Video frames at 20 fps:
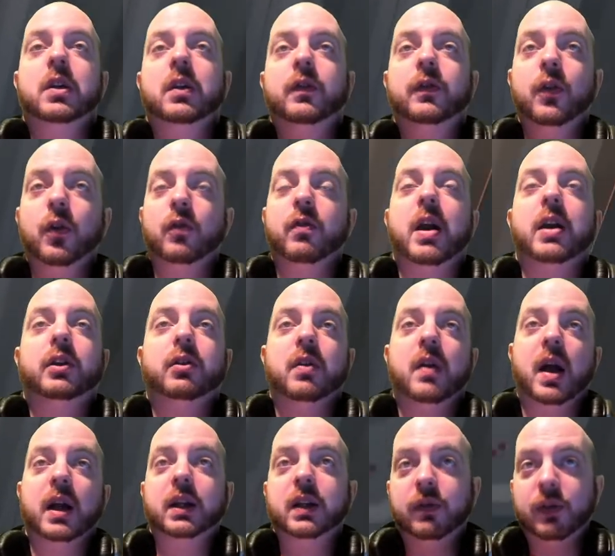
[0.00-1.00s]
for
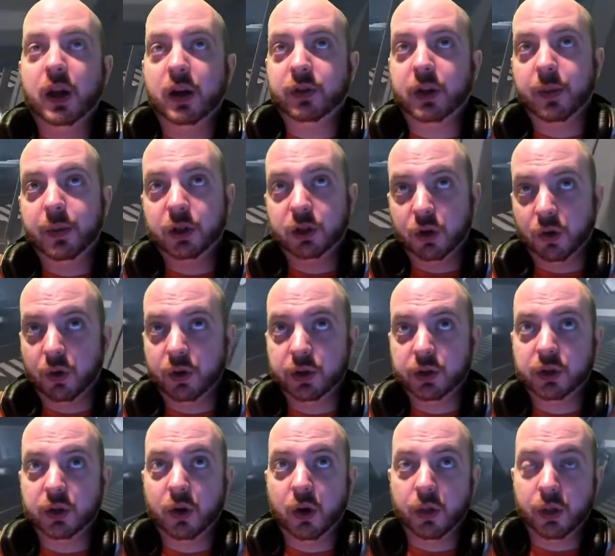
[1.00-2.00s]
retroactive lifetime
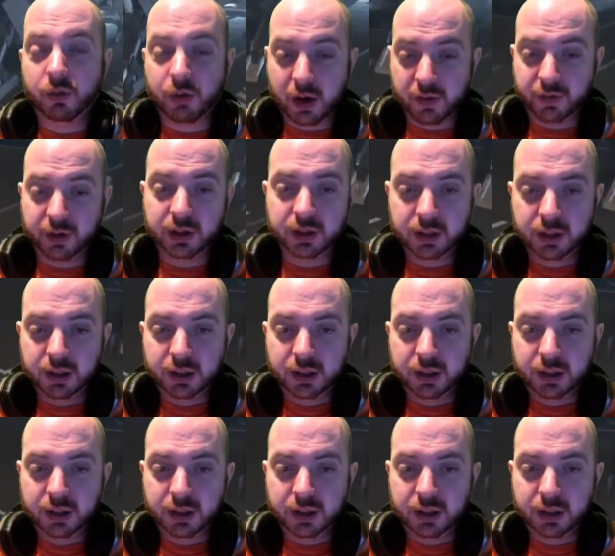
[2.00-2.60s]
insurance on the Raven,